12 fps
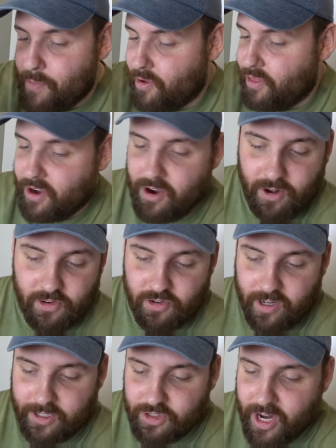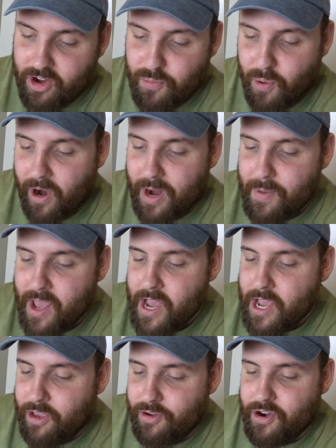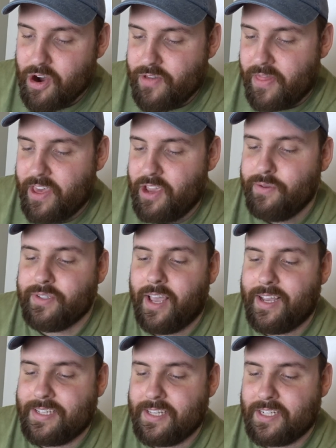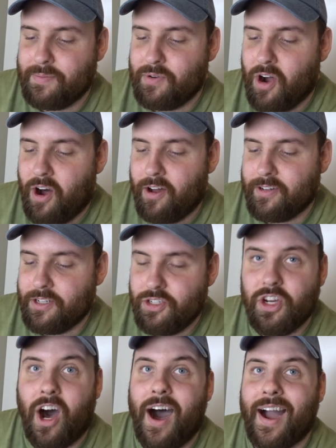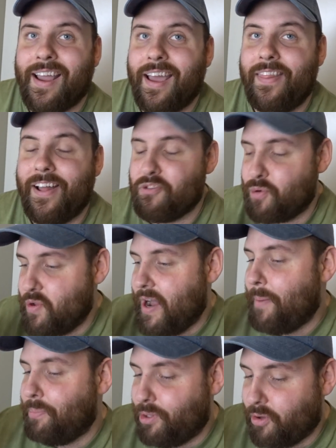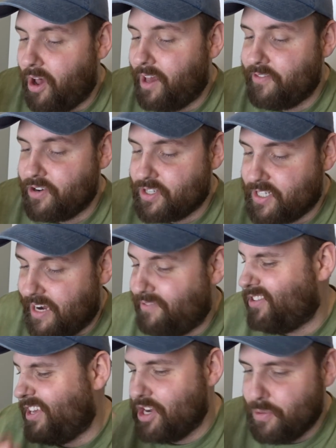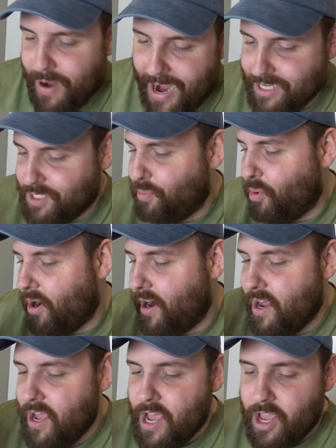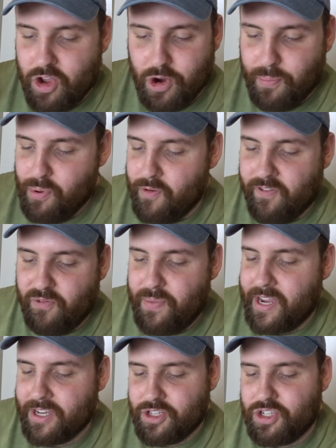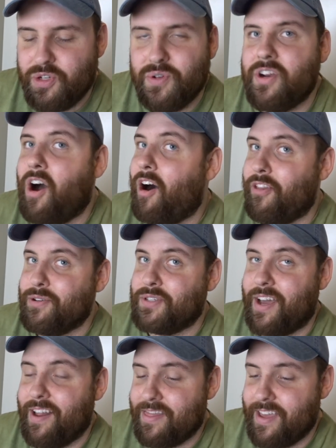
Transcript: or the cultural exchange program, you know that they use a system called DOC, and that's where you upload all of your stuff, like your passport, your proof of being a student, all those kind of